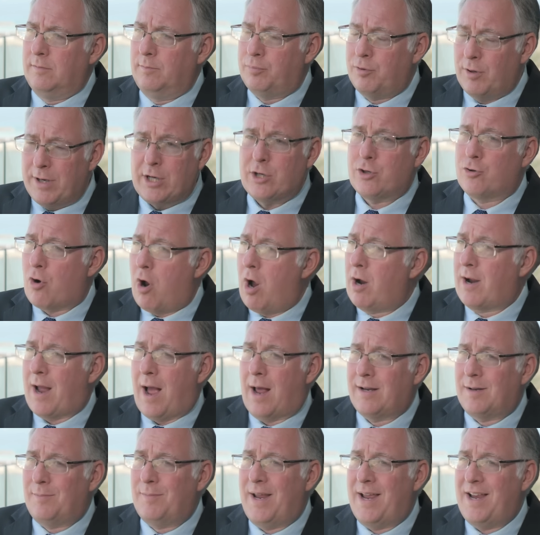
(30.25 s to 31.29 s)
pretty strong
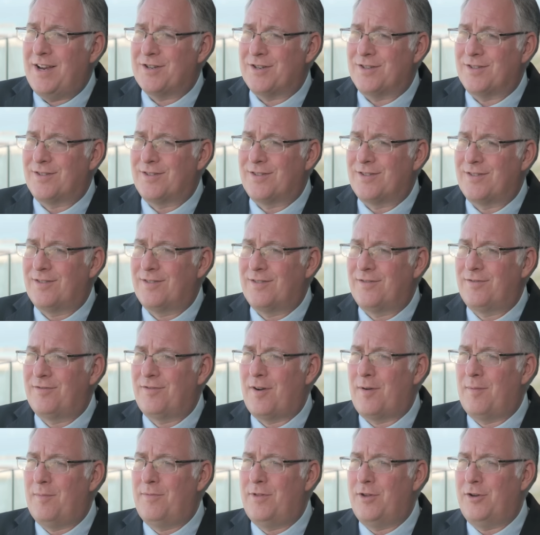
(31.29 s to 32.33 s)
condemnations
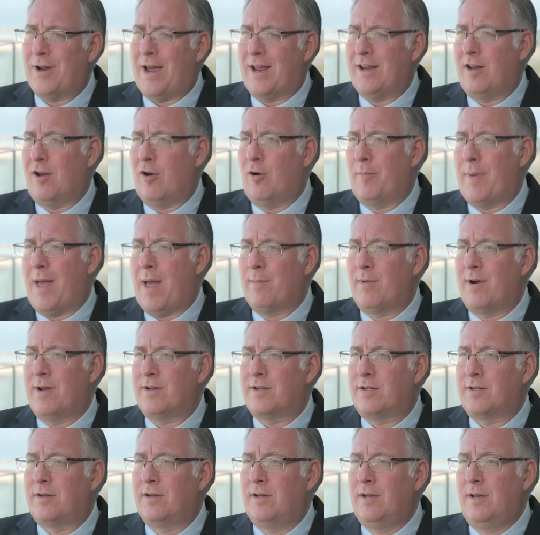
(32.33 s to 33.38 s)
from the United Arab
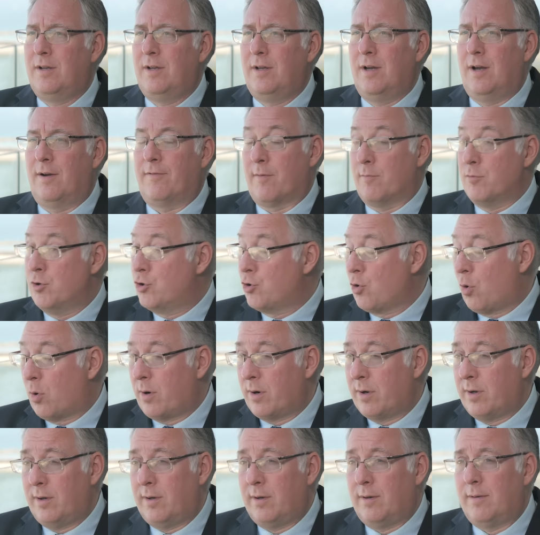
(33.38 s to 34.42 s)
Emirates, from
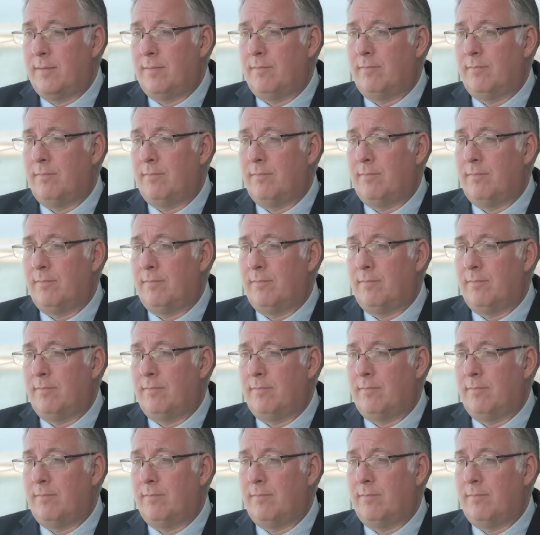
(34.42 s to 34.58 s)
Jordan,